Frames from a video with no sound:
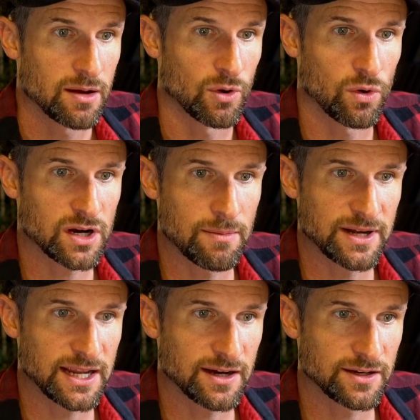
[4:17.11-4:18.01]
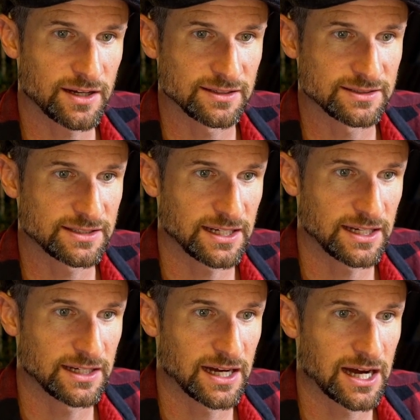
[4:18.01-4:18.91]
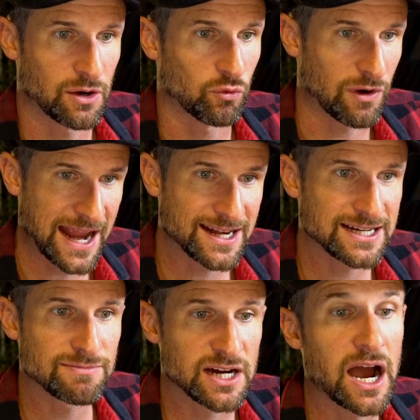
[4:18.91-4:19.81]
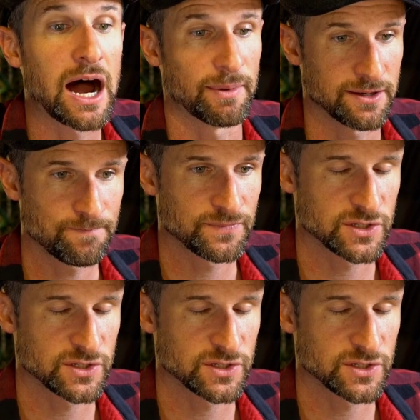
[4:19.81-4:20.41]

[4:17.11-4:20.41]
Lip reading: But we'll come in here, you can see random common.